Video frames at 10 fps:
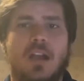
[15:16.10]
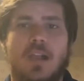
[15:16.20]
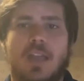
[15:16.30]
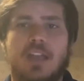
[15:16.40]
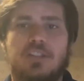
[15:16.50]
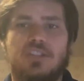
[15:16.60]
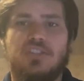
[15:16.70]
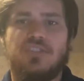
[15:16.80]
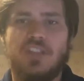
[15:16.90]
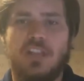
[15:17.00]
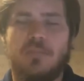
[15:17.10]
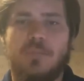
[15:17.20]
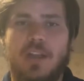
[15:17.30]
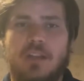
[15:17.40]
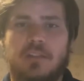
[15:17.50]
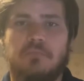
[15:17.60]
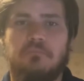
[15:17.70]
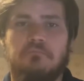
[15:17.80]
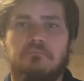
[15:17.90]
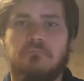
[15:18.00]
They had just celebrated,
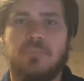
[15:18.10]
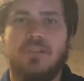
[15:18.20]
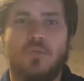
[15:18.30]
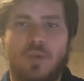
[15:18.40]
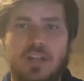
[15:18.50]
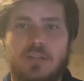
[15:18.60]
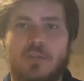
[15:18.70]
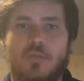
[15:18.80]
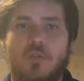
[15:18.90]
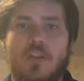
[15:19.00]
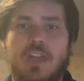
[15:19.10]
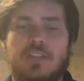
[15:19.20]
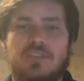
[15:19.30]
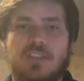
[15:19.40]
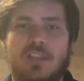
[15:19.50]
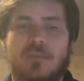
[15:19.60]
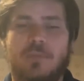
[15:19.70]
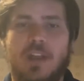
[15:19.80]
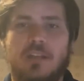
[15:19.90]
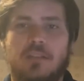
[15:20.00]
winning a war. They had
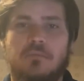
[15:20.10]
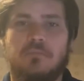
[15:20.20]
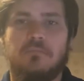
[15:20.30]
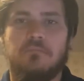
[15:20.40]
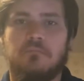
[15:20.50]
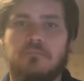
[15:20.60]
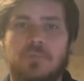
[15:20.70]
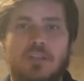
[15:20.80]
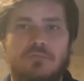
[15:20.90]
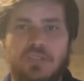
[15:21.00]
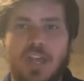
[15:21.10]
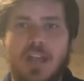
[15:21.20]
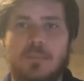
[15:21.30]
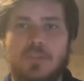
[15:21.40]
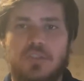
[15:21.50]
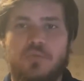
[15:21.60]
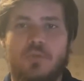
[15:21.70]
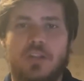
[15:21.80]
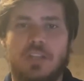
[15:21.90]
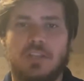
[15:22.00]
celebrated, time in the
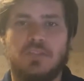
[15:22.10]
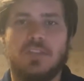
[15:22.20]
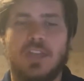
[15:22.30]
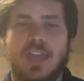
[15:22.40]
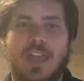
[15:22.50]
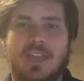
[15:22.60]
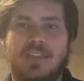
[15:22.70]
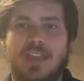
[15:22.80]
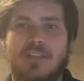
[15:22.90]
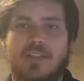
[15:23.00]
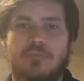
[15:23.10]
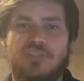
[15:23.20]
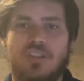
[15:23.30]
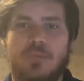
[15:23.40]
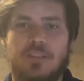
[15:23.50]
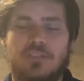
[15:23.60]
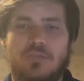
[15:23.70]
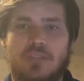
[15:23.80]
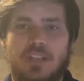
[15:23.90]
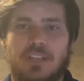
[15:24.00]
20s, and now that was coming
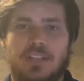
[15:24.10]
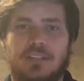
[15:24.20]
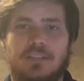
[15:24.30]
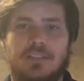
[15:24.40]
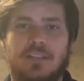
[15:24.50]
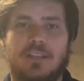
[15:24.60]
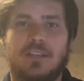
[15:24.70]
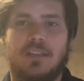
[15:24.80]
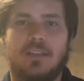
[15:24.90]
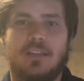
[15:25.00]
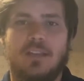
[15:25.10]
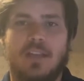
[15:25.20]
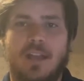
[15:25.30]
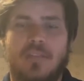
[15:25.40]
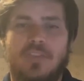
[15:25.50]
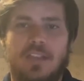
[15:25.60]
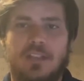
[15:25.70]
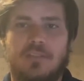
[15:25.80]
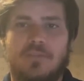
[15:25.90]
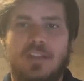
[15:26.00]
to an end at the
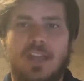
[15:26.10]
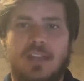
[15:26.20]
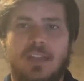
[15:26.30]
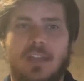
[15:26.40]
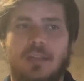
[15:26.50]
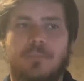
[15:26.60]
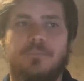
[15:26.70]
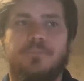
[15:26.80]
end of the decade.